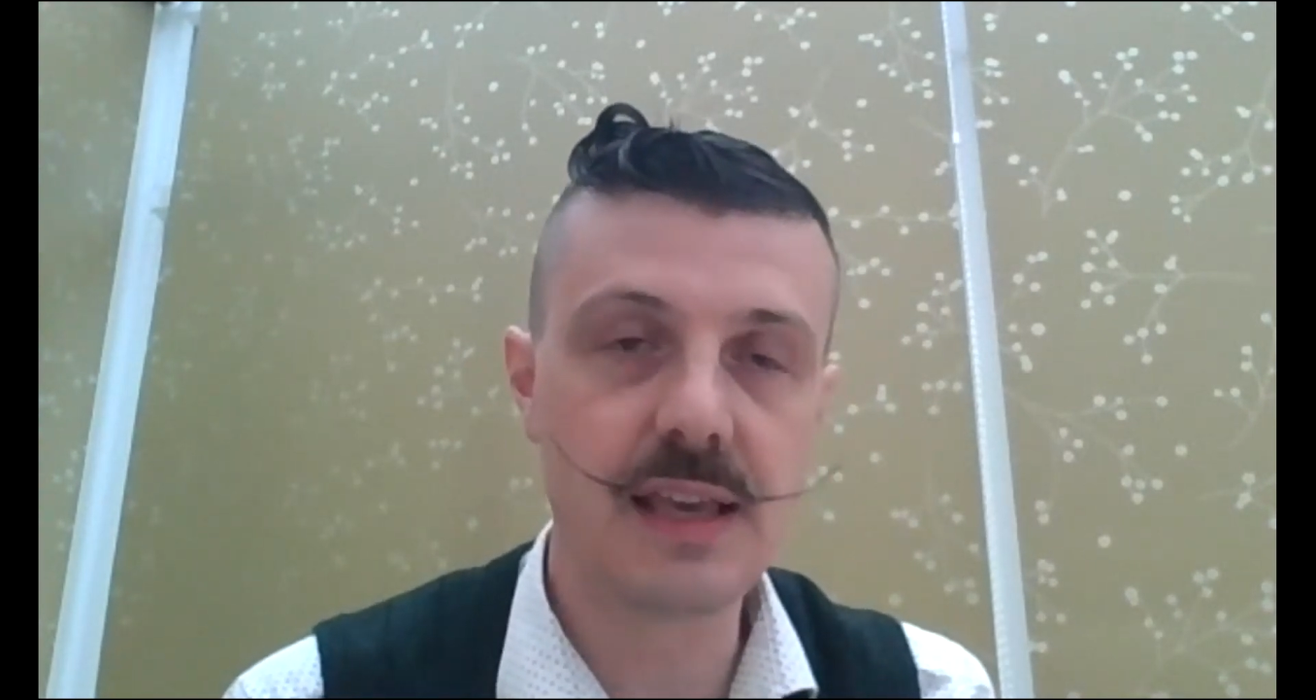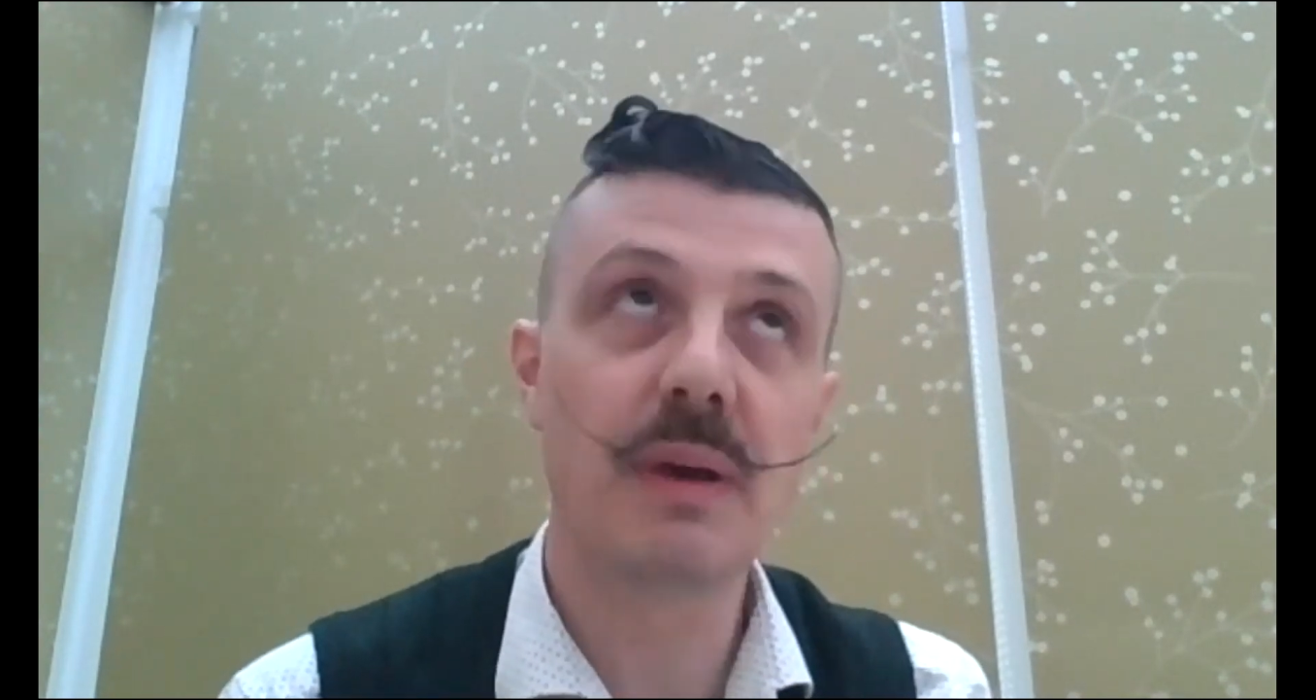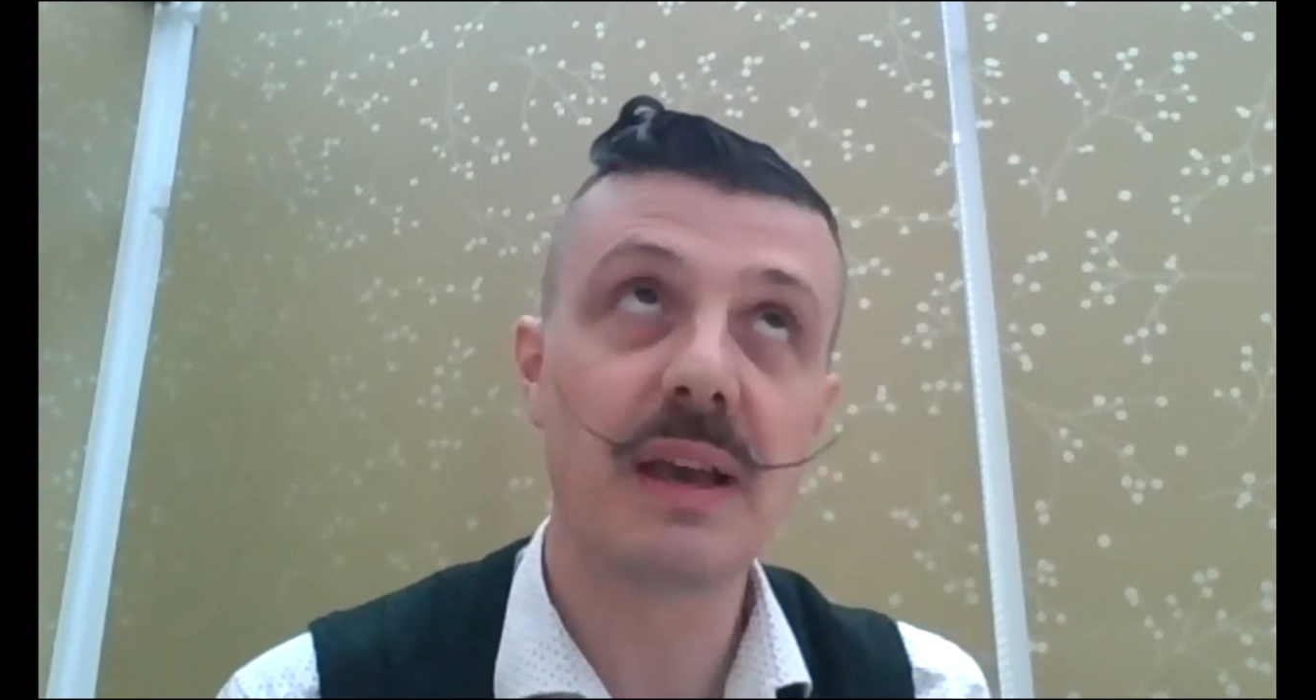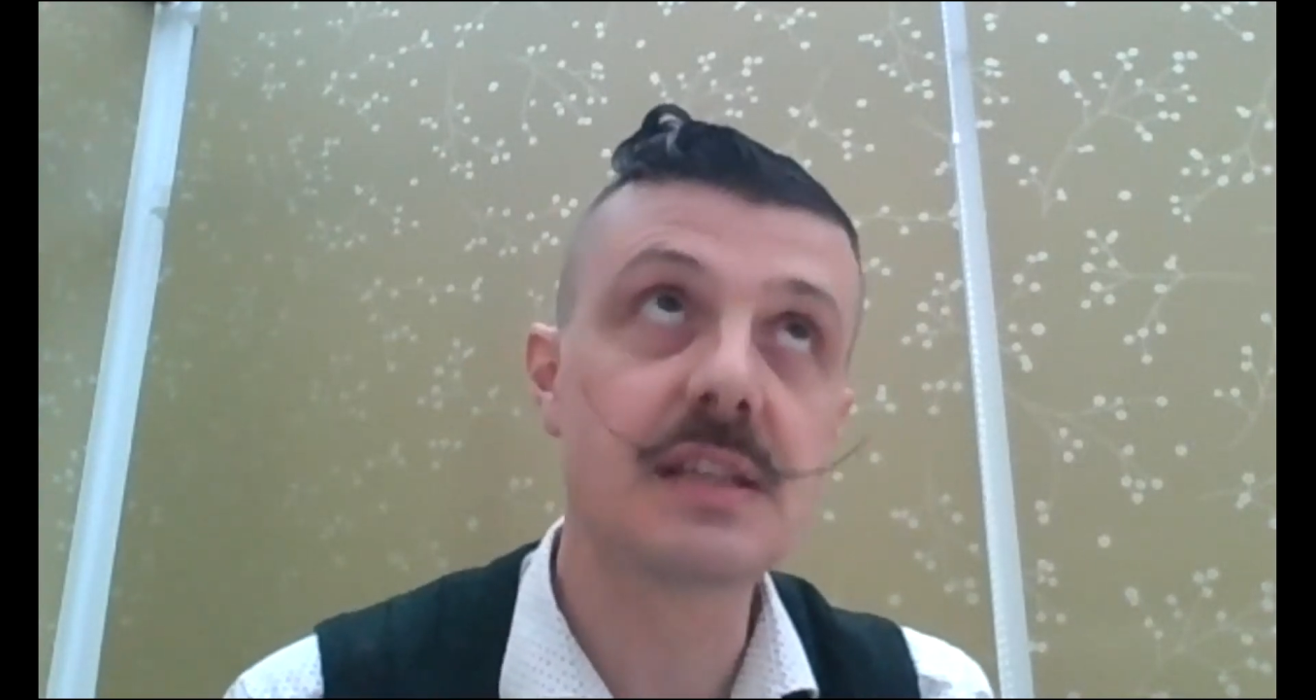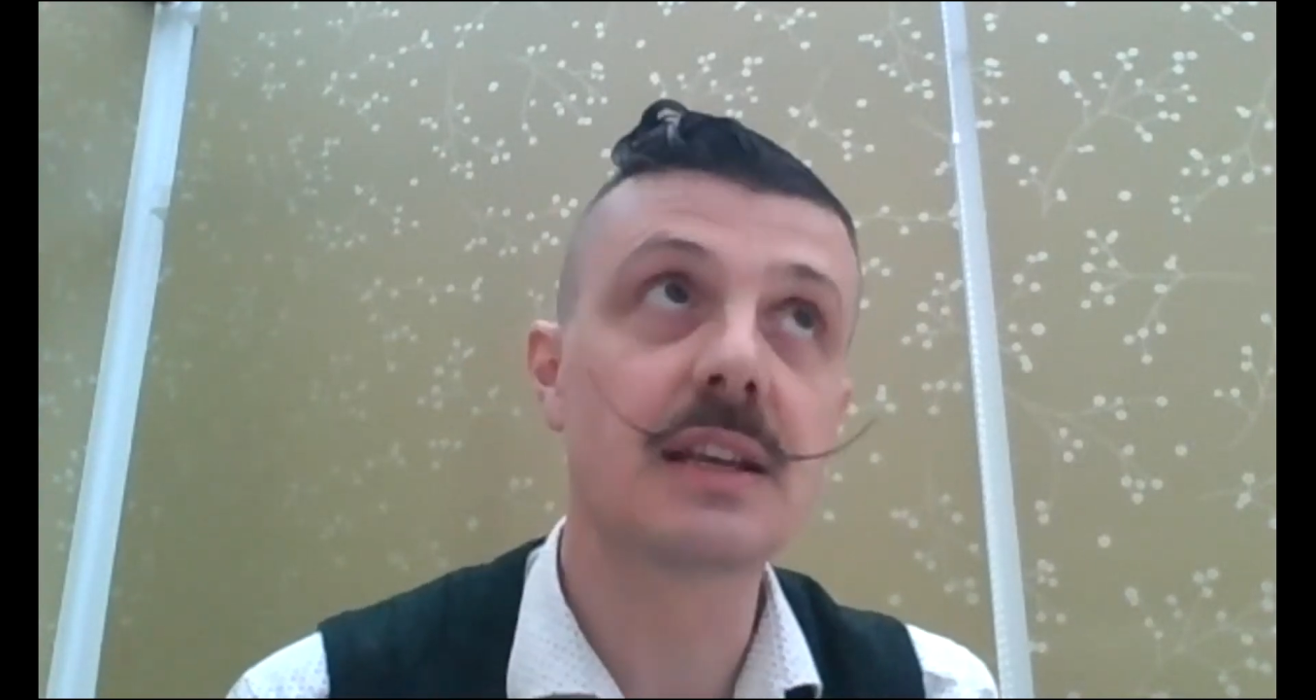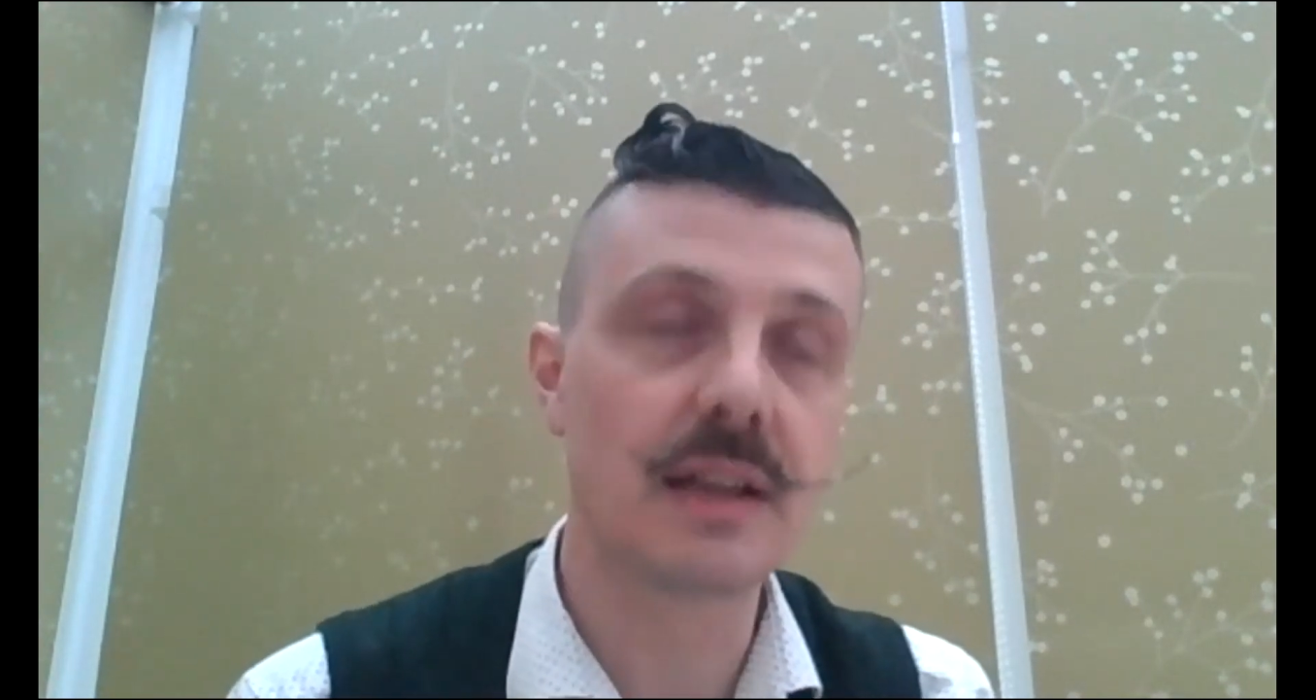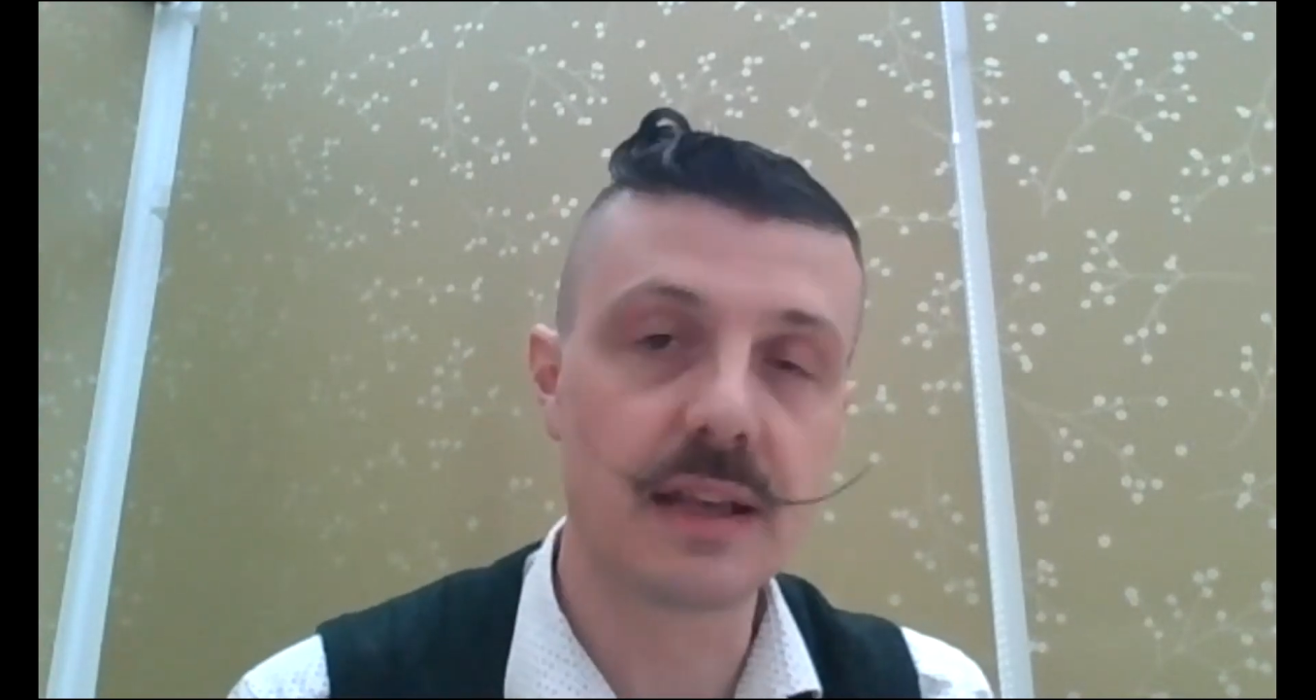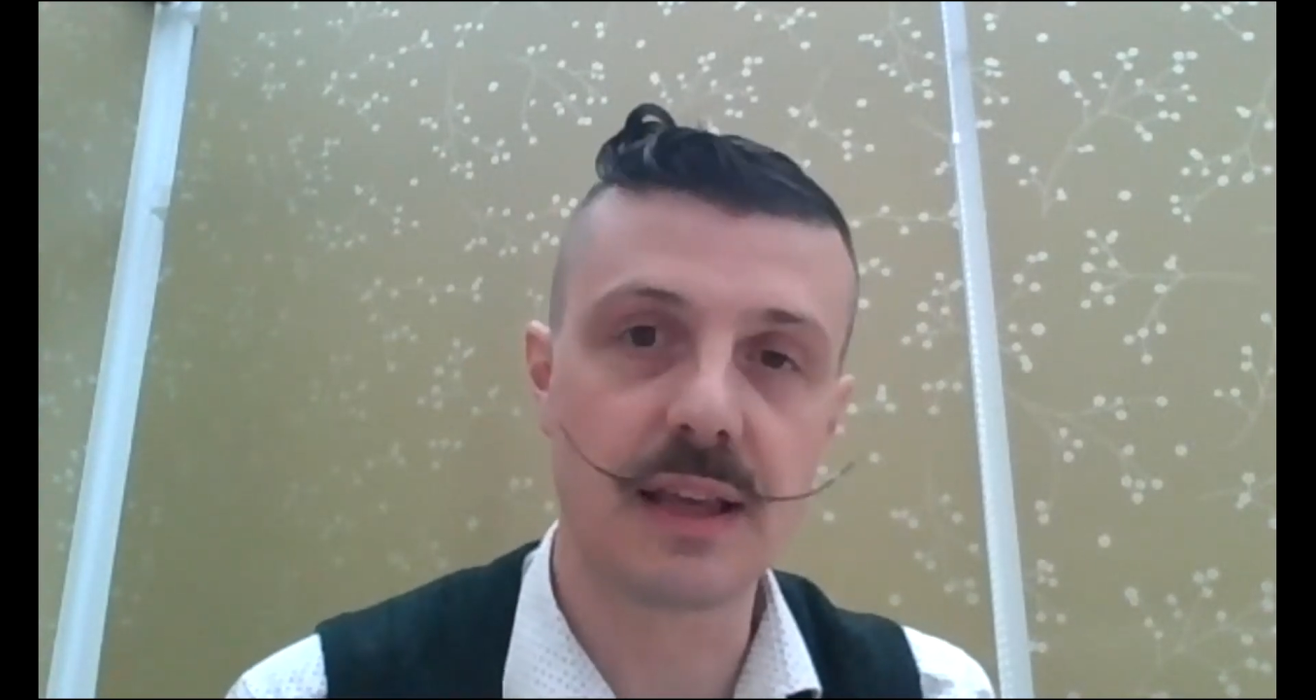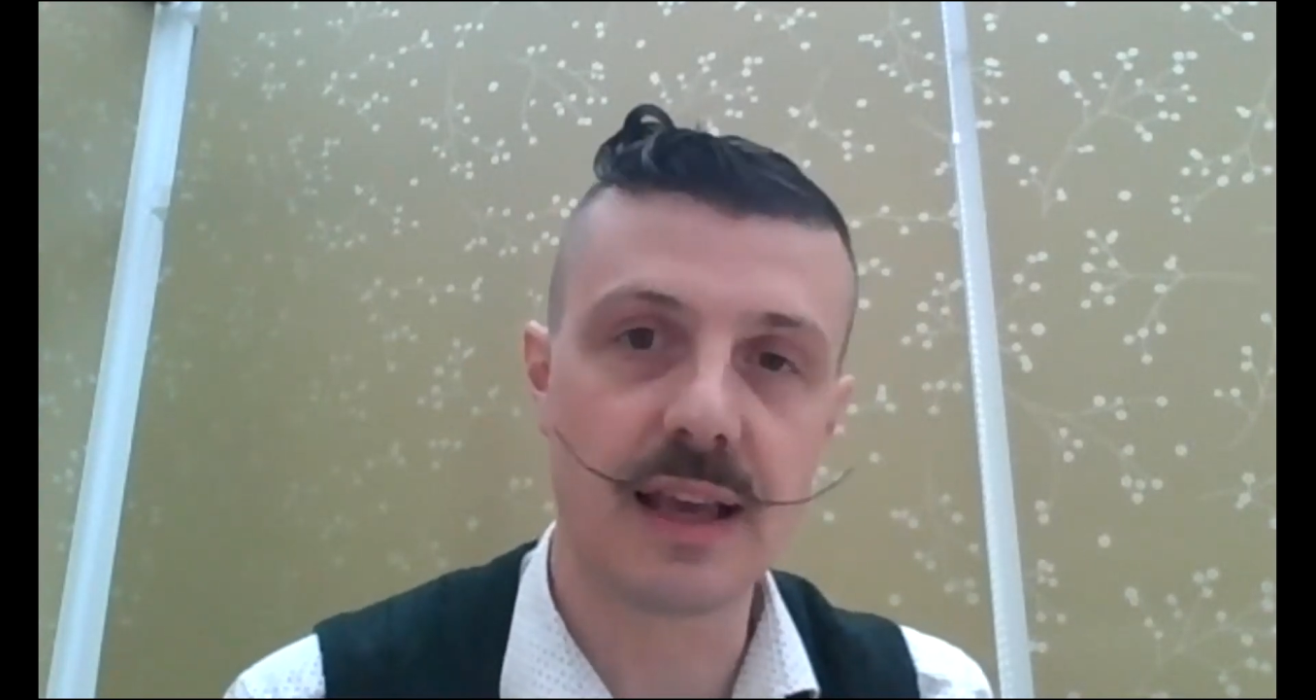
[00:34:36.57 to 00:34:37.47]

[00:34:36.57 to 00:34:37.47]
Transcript: basically